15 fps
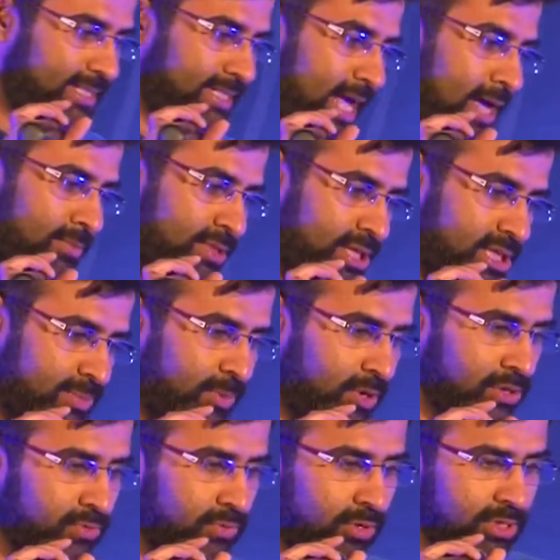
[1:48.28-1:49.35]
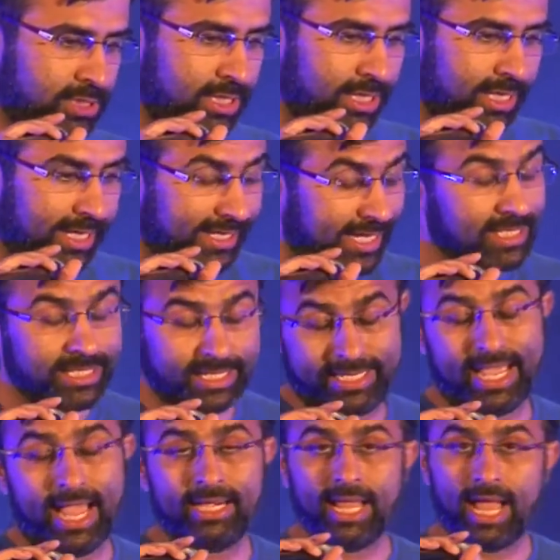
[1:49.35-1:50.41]
Sam's response was, yes, it
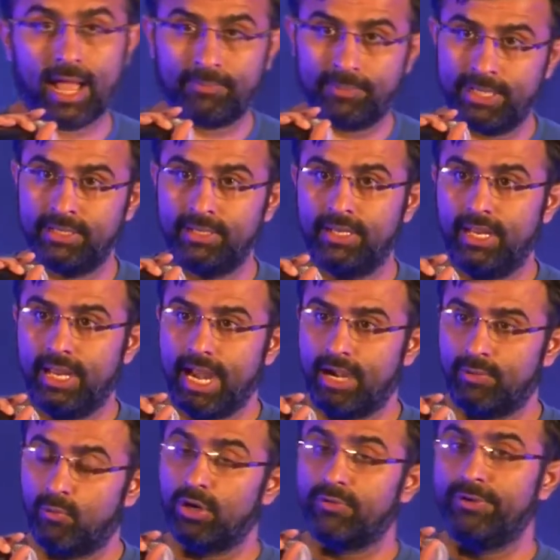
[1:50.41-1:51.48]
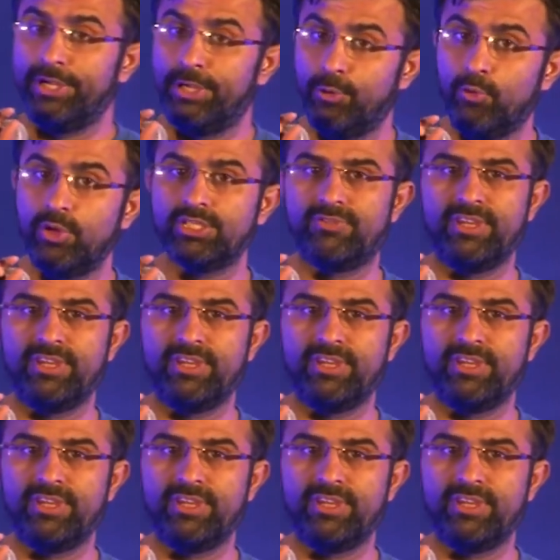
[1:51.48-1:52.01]
can happen. And what we do is